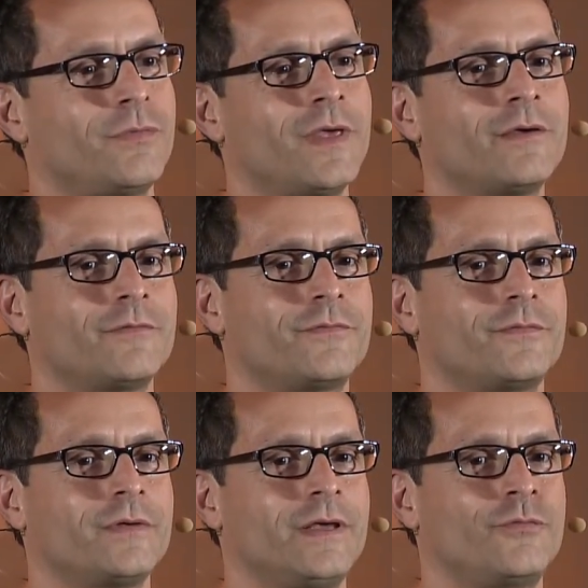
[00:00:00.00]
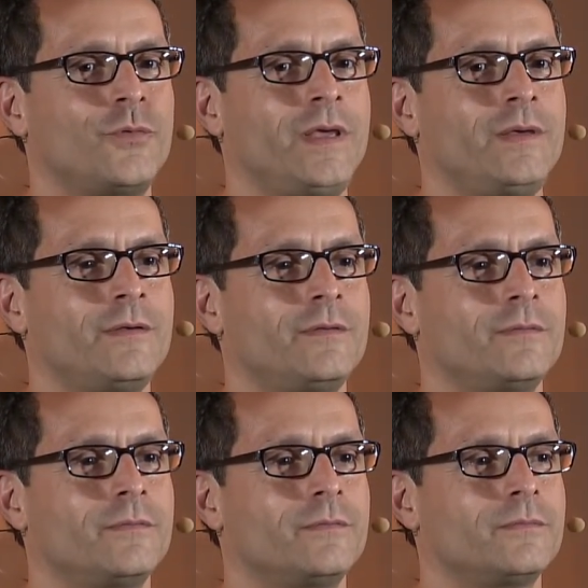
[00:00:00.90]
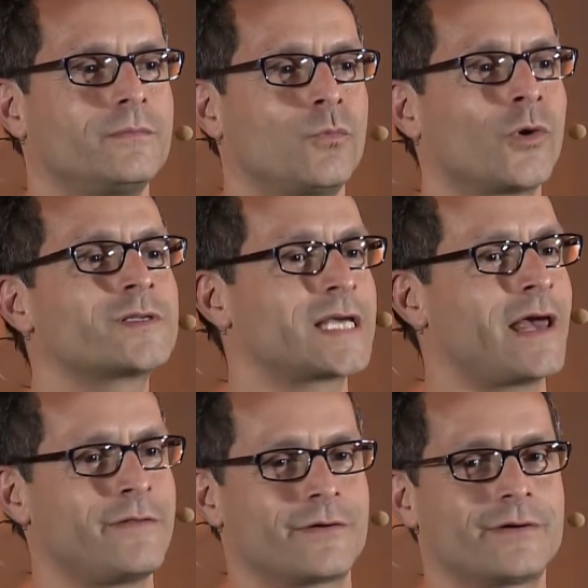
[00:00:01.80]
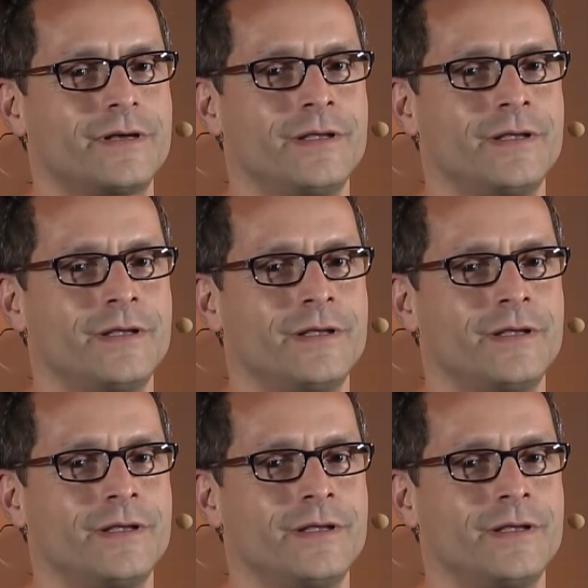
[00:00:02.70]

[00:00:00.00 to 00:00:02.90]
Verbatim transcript: think of if we work together.